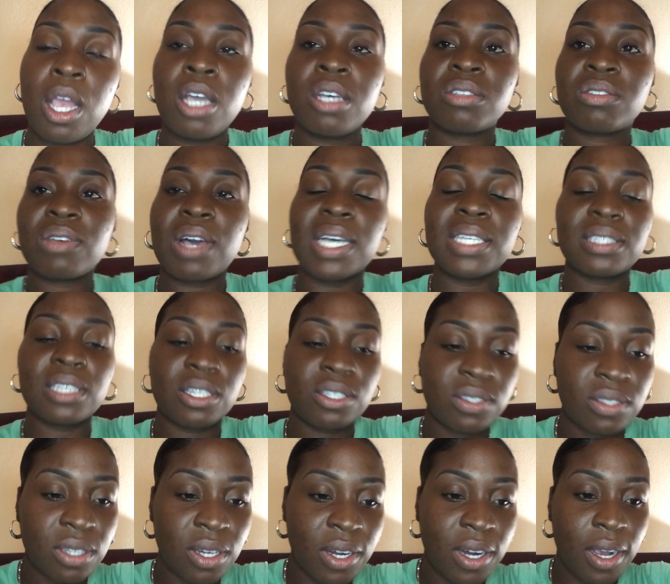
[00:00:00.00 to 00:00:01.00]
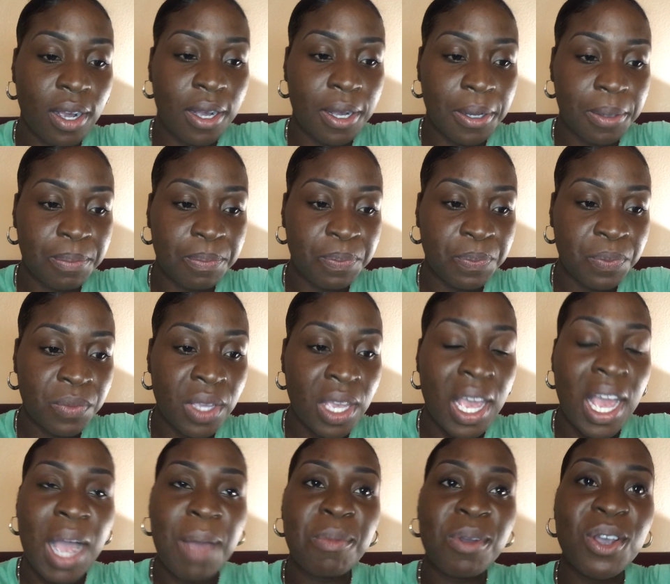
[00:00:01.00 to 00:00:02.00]
So I said, sir, I'm
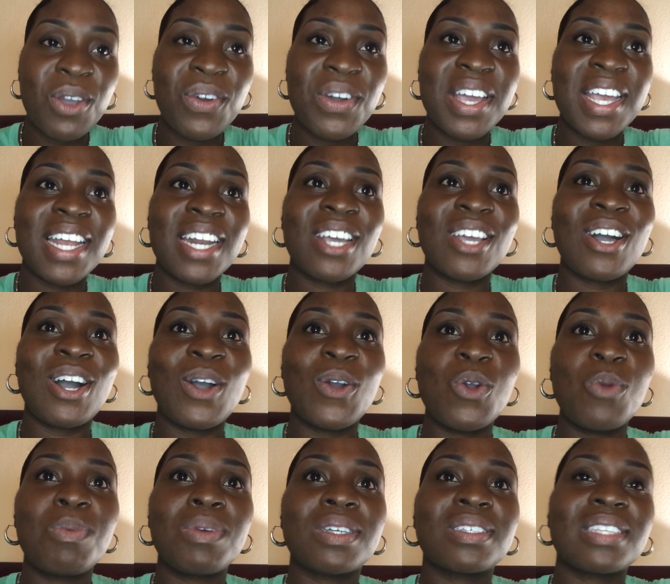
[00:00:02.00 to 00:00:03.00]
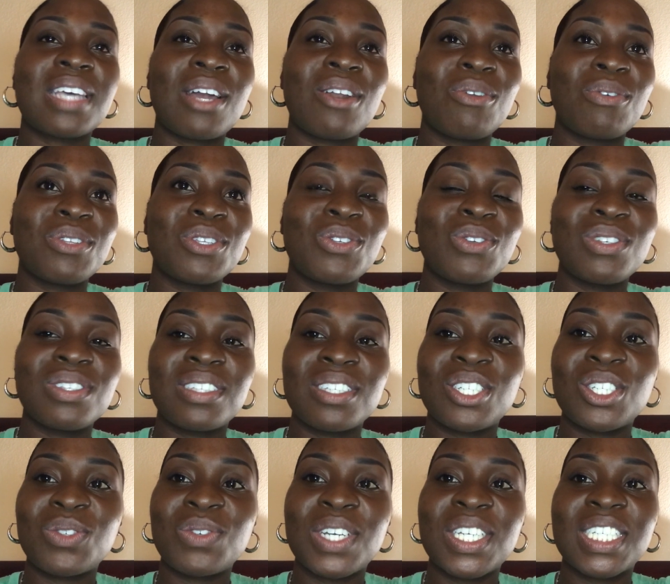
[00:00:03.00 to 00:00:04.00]
gonna go ahead and call Uber, because I don't want to do a
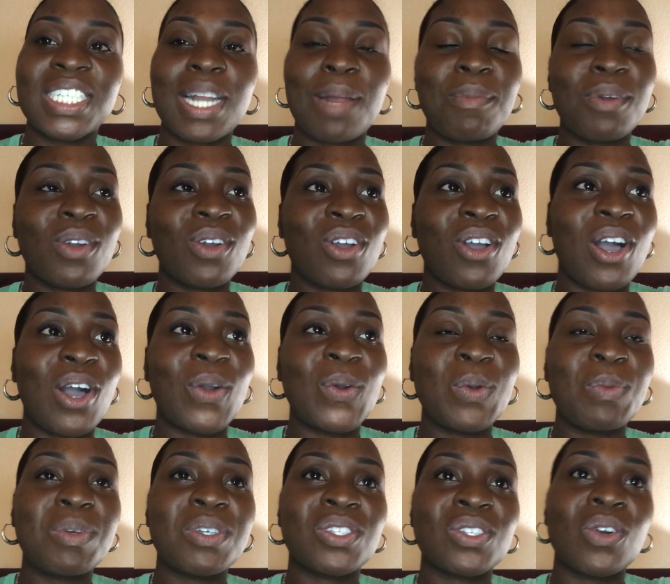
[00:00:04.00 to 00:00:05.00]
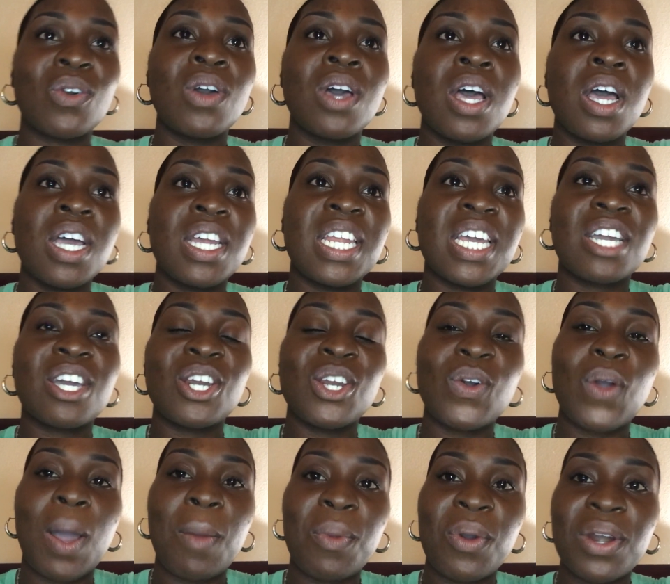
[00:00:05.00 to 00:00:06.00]
situation. I'm gonna go call Uber so they can
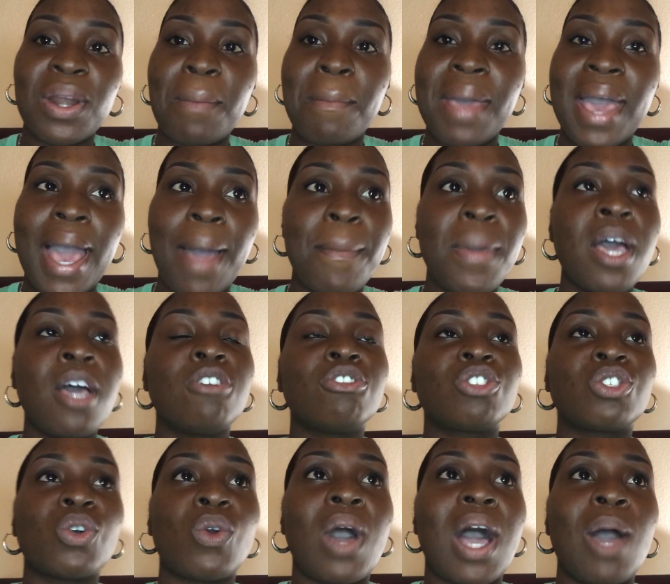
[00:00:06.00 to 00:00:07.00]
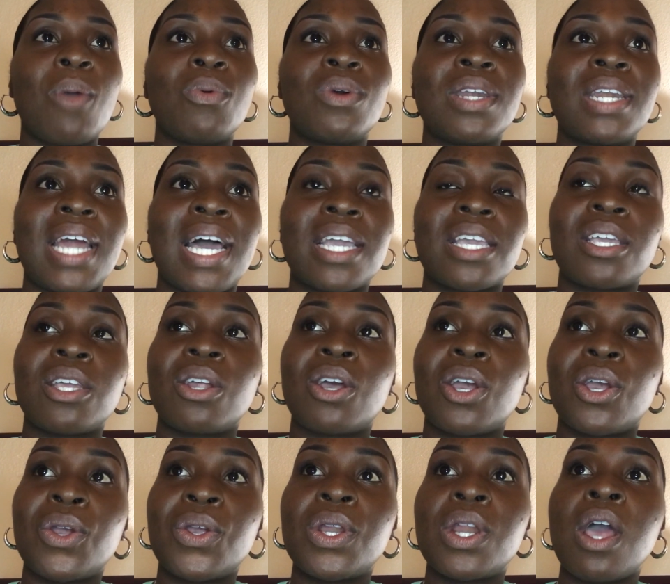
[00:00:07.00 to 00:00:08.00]
know I'm on the map, so I will not get
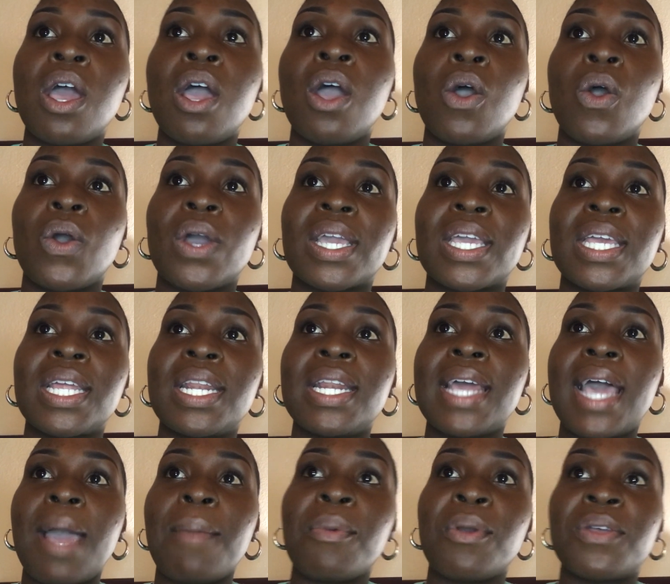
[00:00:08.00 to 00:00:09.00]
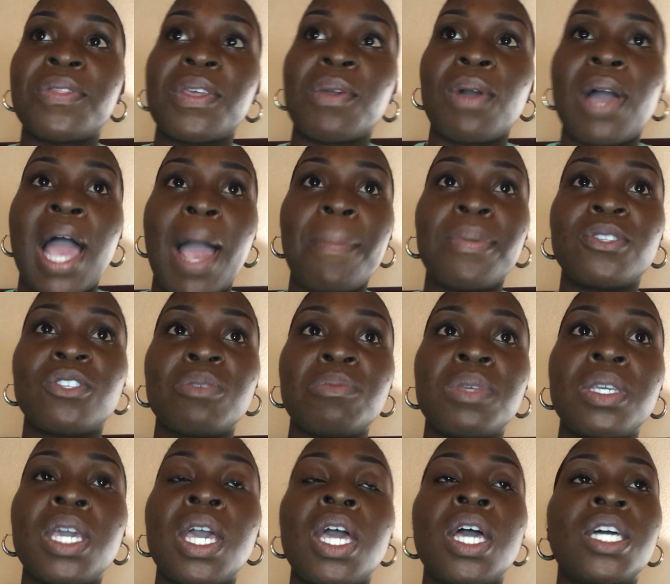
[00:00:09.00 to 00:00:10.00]
hurt or kidnapped or anything will happen to
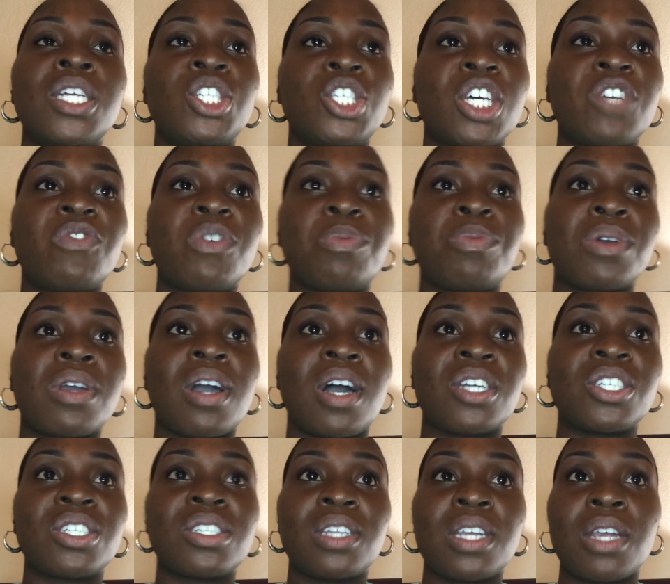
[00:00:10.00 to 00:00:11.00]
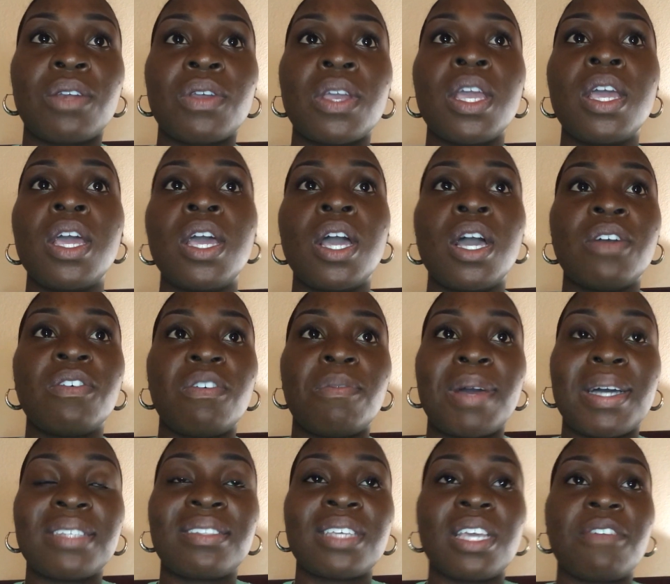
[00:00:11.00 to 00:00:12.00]
me. Just for precautionary, for
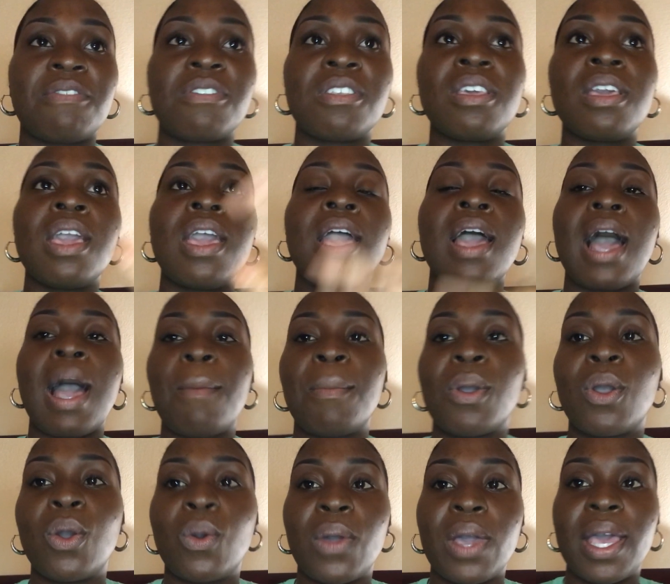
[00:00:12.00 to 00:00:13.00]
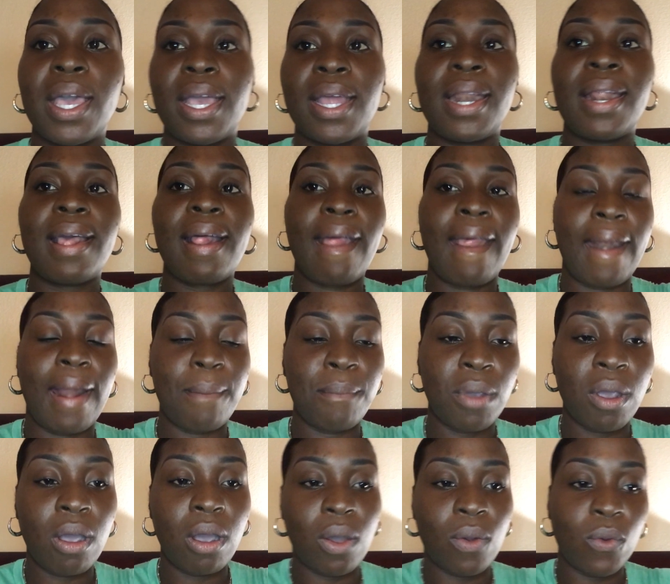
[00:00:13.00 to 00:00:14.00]
my safety, I'm gonna go ahead and I'm gonna
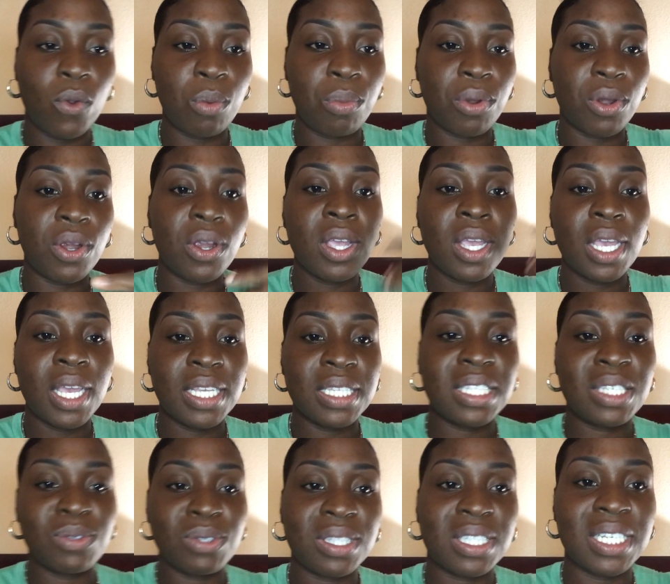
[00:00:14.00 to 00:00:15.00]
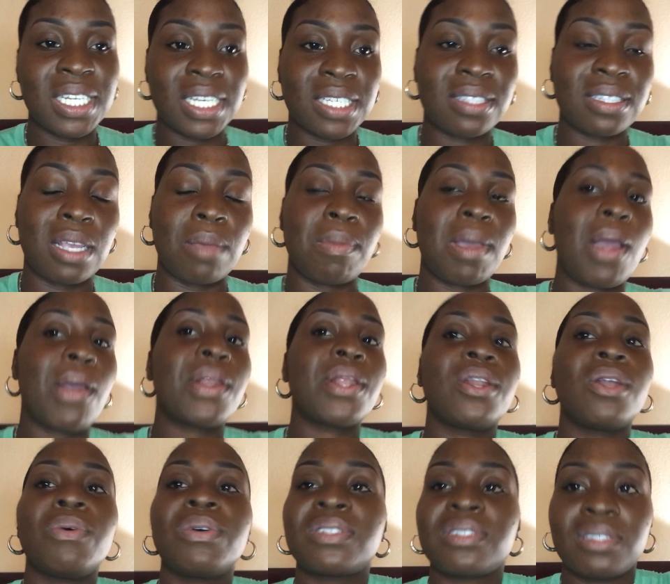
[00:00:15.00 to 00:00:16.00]
call Uber and see what's the next step. I already
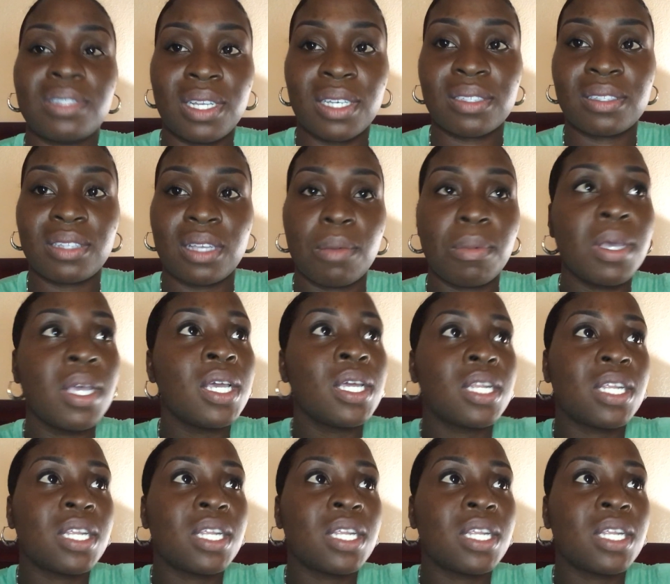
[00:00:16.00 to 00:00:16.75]
know what's the next step.